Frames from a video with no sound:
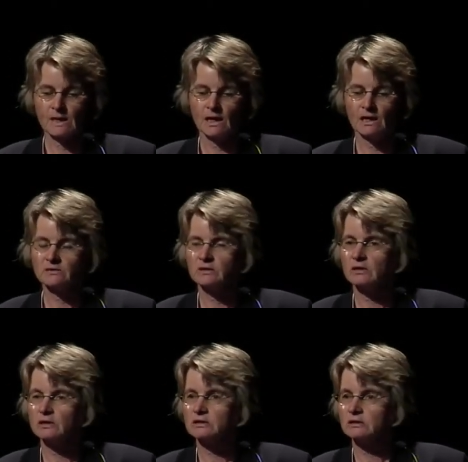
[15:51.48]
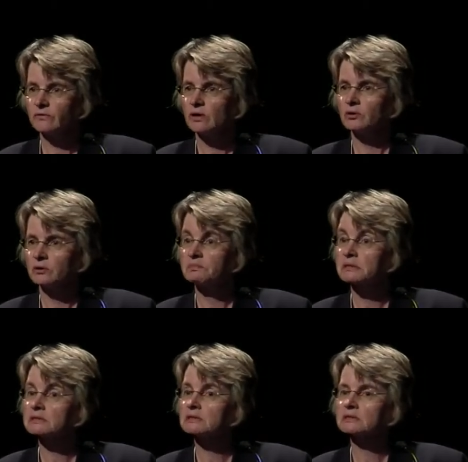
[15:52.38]
and identifying what the
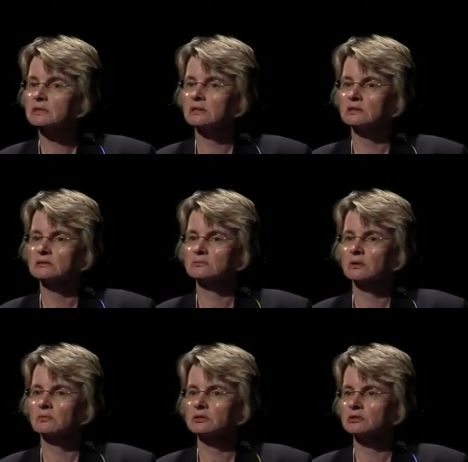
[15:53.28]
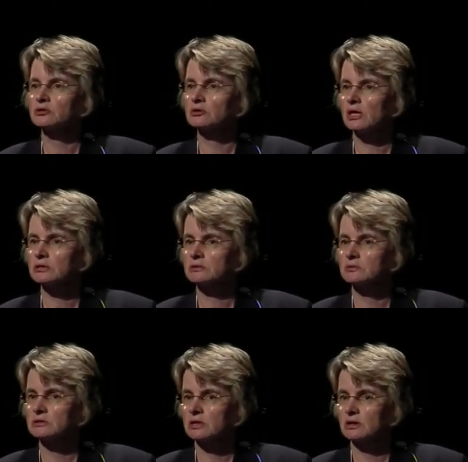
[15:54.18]
business need is. Remember, there's two
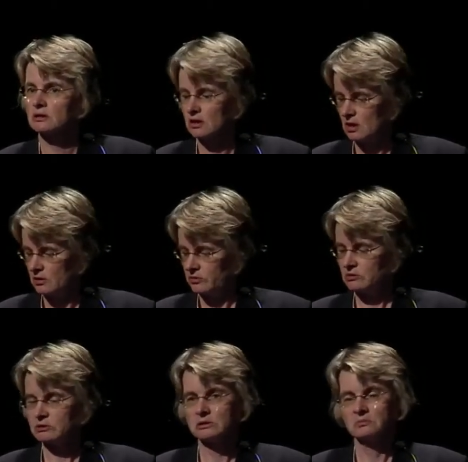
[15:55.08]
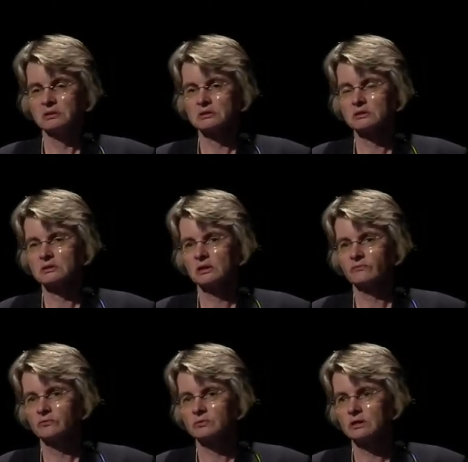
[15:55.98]
customers here. There is the business need
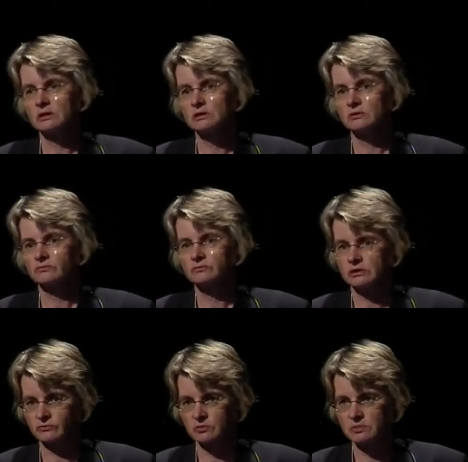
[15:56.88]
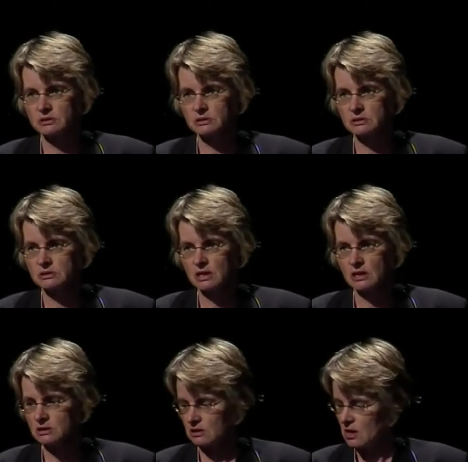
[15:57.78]
for retention, just with the business's
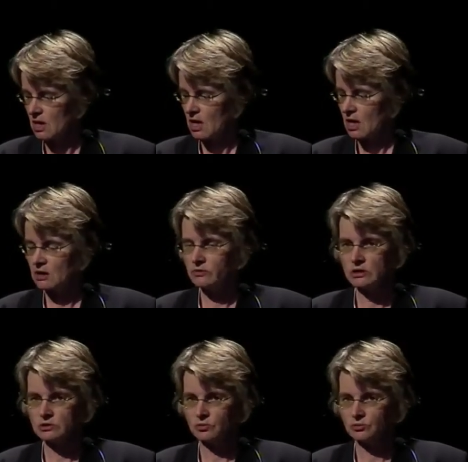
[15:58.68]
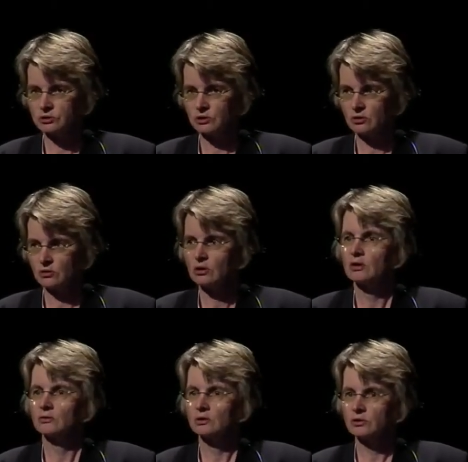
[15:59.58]
data, and there's also
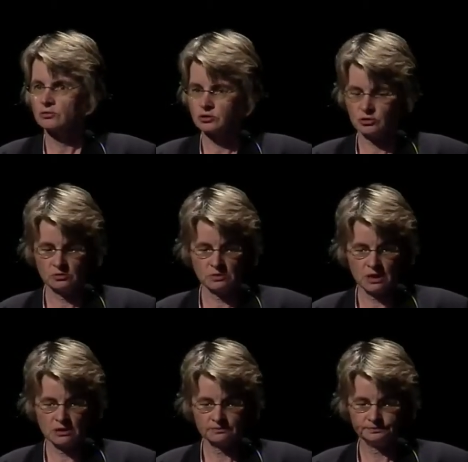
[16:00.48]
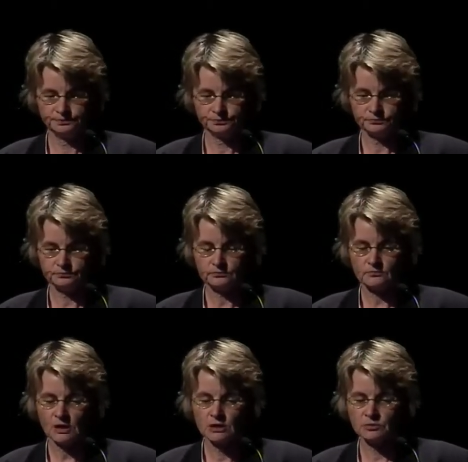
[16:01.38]
the long-term need.
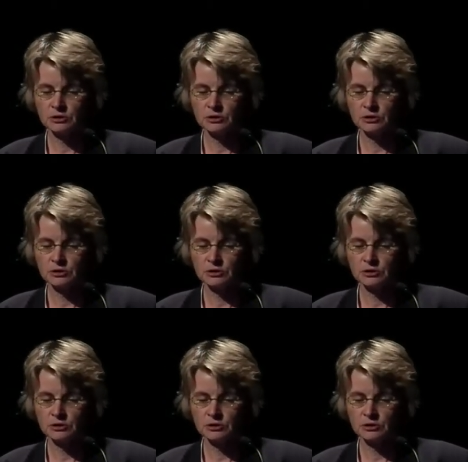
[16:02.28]
So we're